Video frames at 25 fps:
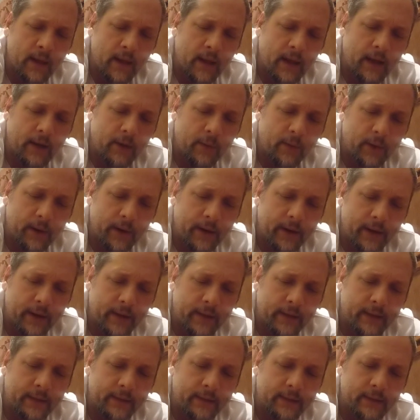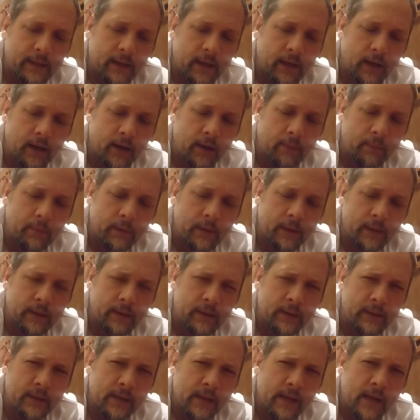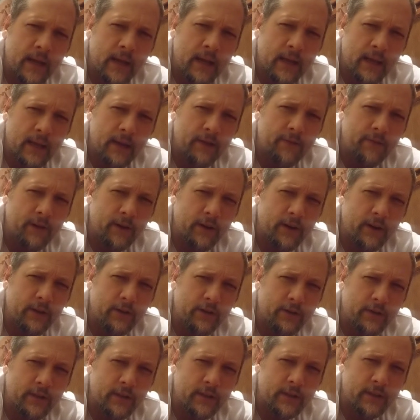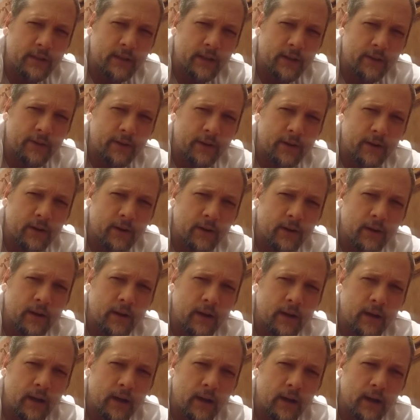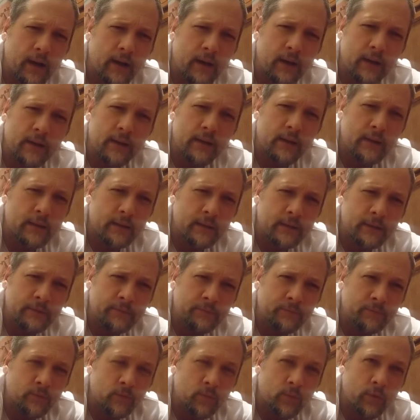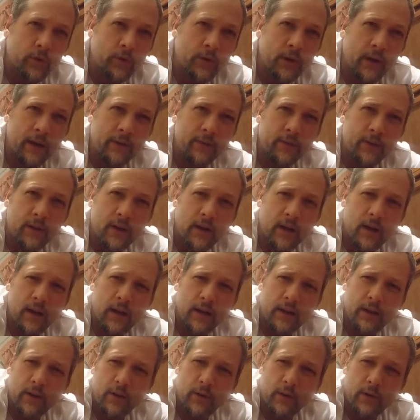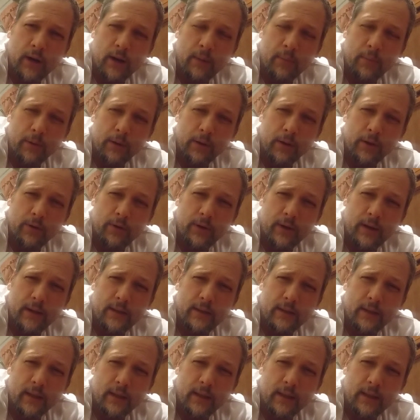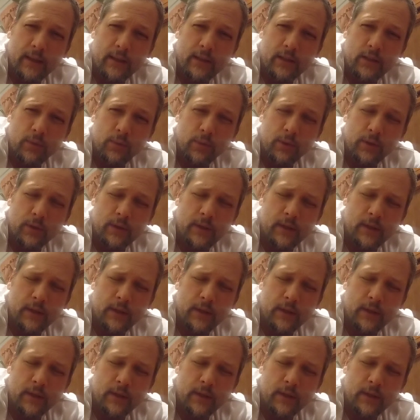anyway, um, yeah, very interesting stuff here. Uh, when you have a, uh, you know a couple low days like this, so we'll